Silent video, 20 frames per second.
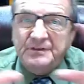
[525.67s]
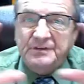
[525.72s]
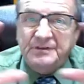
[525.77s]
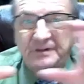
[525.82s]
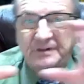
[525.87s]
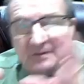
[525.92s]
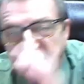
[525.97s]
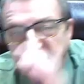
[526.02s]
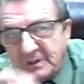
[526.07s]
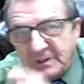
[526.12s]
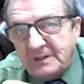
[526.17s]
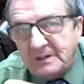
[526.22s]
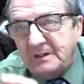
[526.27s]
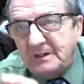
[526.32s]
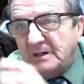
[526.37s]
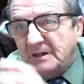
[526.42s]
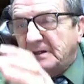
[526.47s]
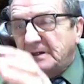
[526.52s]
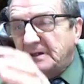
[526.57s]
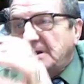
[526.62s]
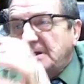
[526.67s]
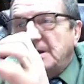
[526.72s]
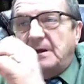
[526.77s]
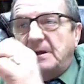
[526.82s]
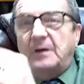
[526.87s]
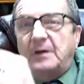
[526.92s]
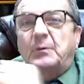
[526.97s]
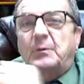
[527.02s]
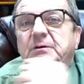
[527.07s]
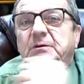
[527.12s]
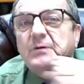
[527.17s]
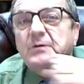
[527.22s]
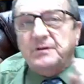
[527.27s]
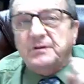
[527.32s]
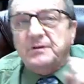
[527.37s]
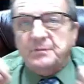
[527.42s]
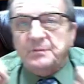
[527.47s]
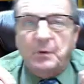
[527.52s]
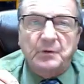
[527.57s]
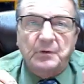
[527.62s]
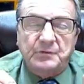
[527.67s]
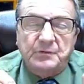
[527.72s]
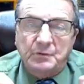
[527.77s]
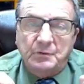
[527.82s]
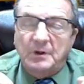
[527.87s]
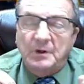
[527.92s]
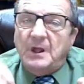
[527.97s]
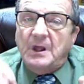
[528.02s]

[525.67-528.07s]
in the media, and what you're exposed to.